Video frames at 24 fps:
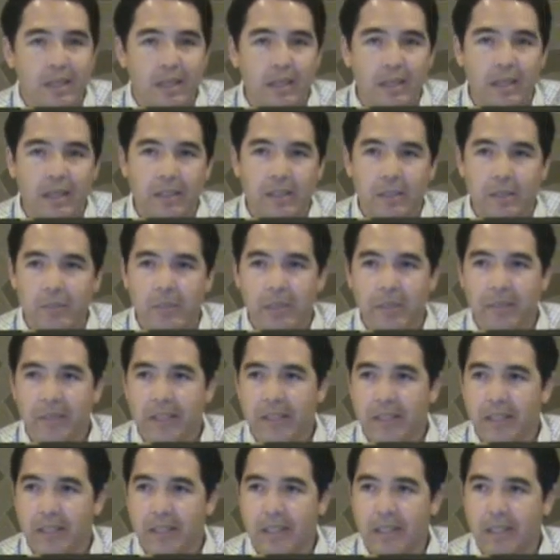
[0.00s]
And you may
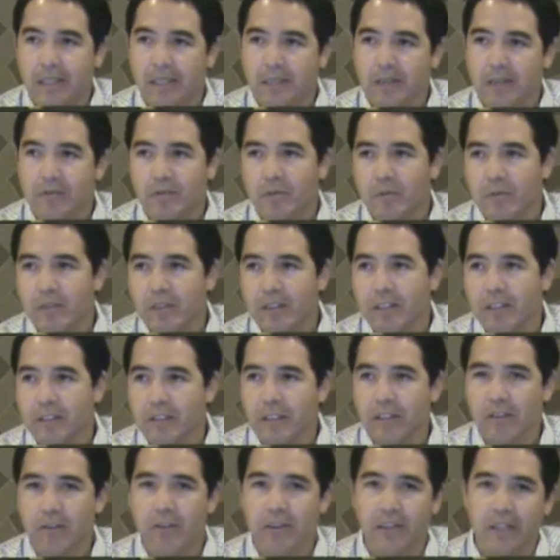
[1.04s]
be thinking, well, there's
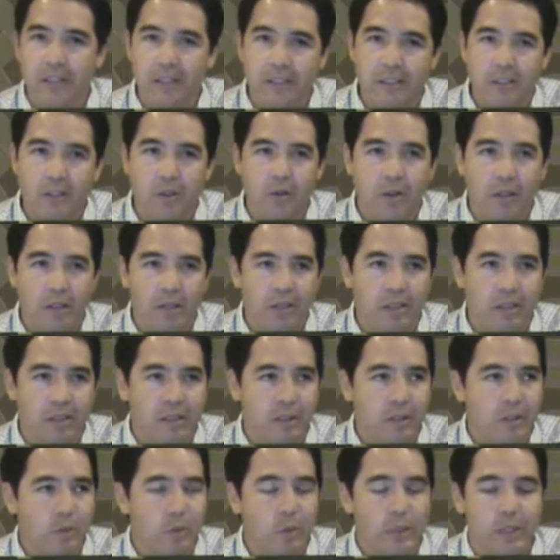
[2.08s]
other things going on
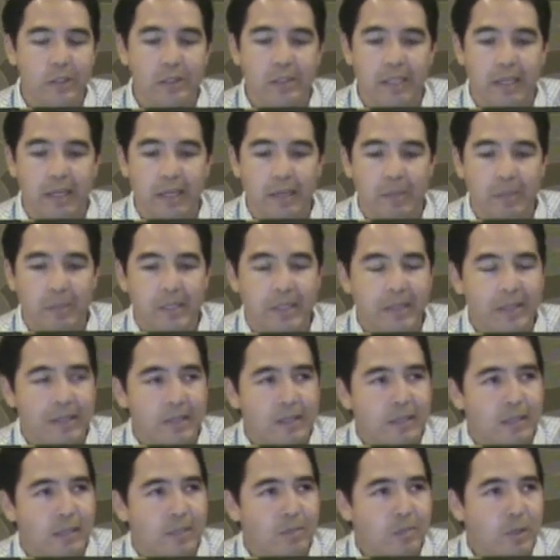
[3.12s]
in the wintertime.
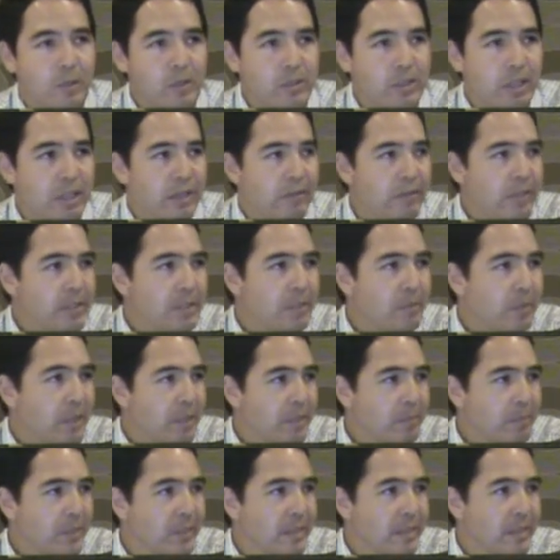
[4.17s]
Most obvious
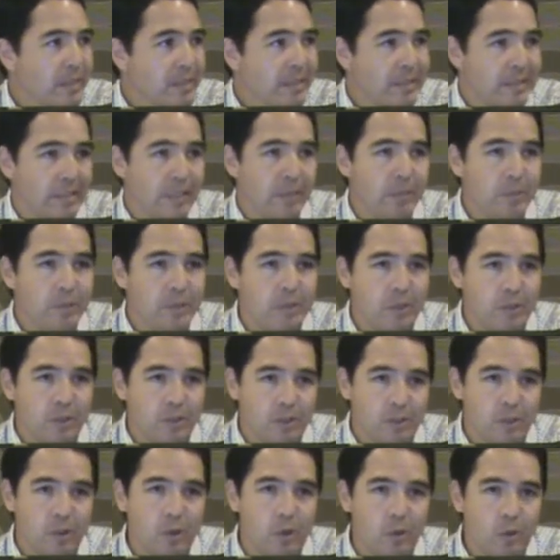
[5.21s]
might be that the
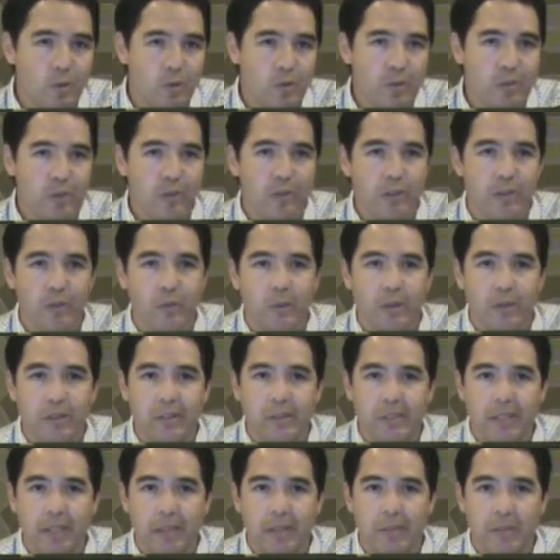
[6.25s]
temperatures are colder during the
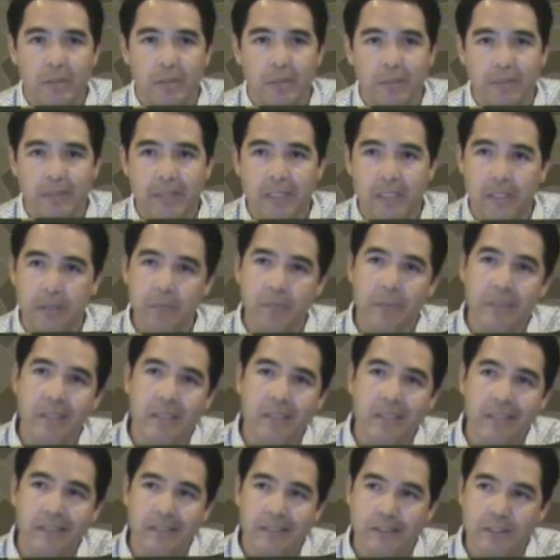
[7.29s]
wintertime, or maybe the
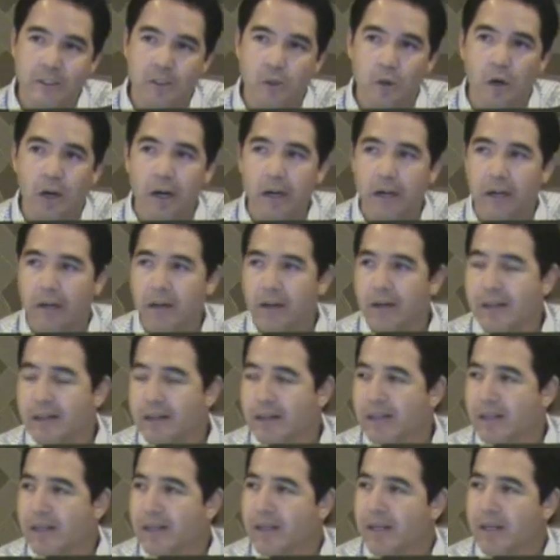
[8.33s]
humidity is drier.
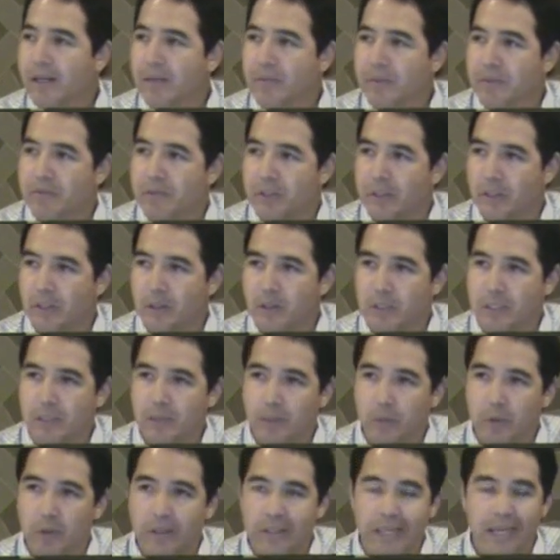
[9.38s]
If you know
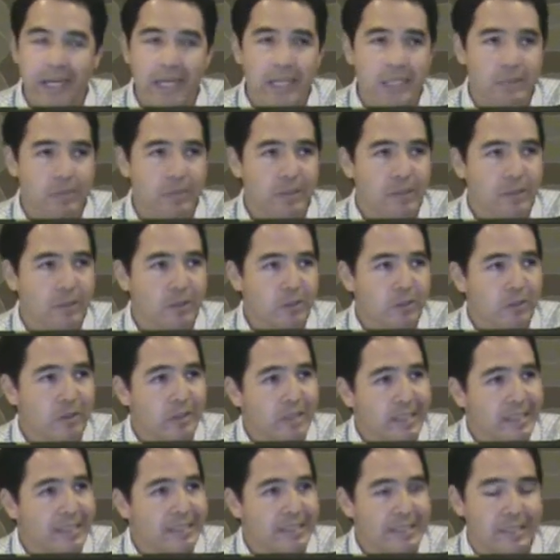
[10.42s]
someone with asthma, those are
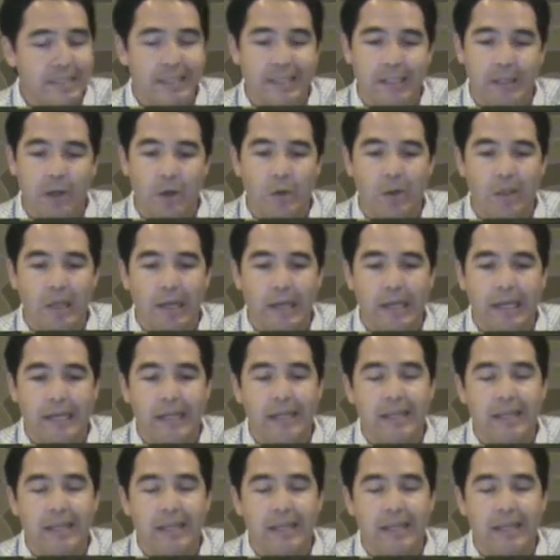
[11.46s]
things that they don't like.